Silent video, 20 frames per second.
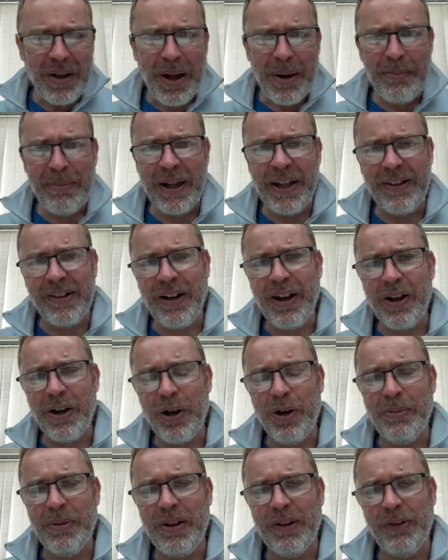Please like,
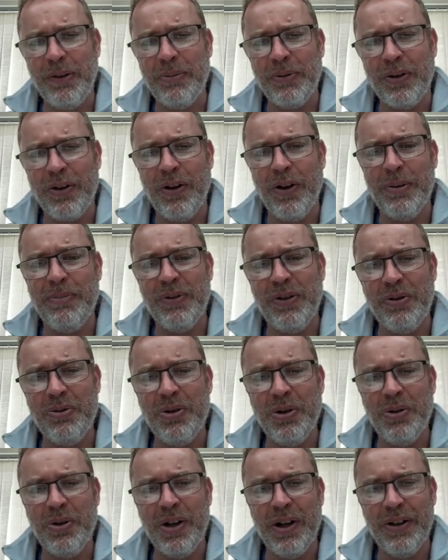comment, subscribe to
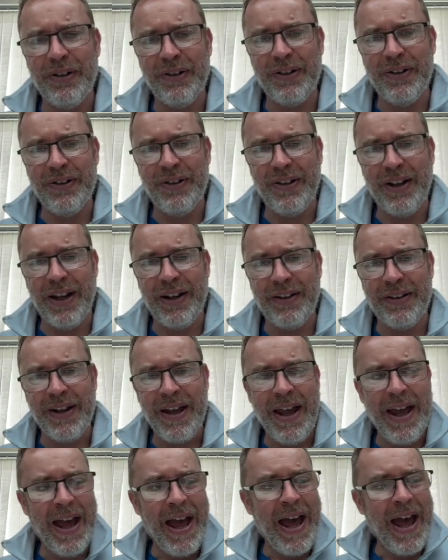your heart's content.
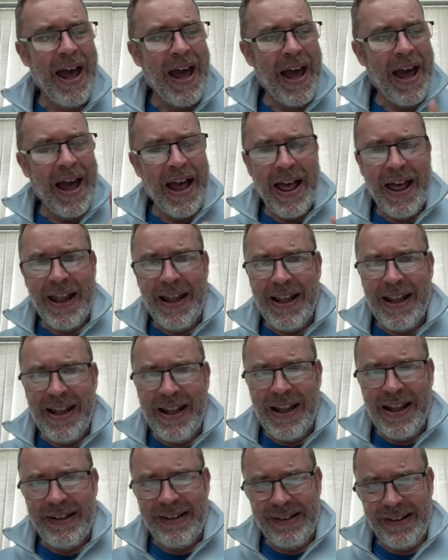
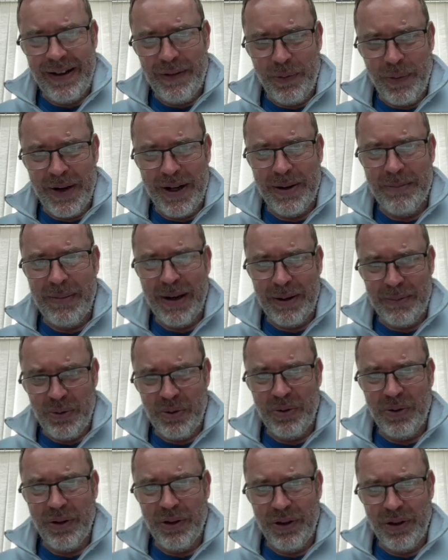Let's see if we can make
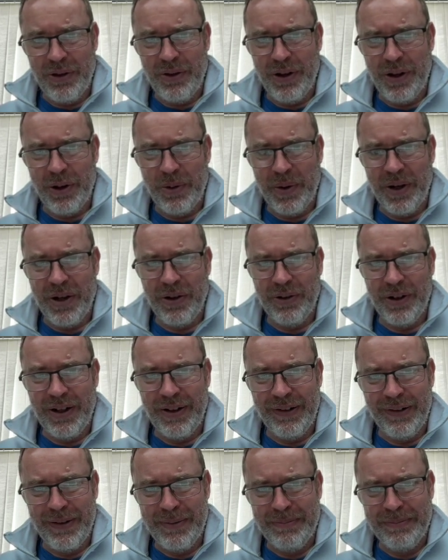more than 30 quid on
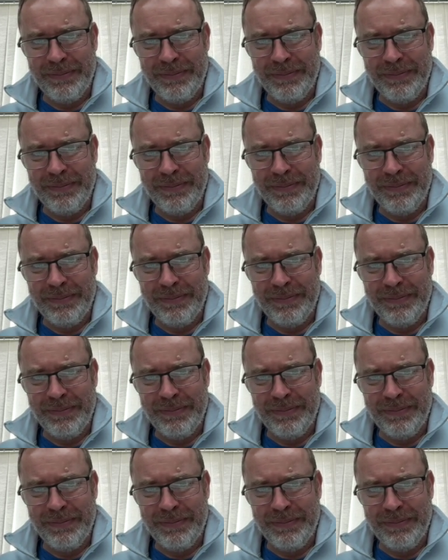this.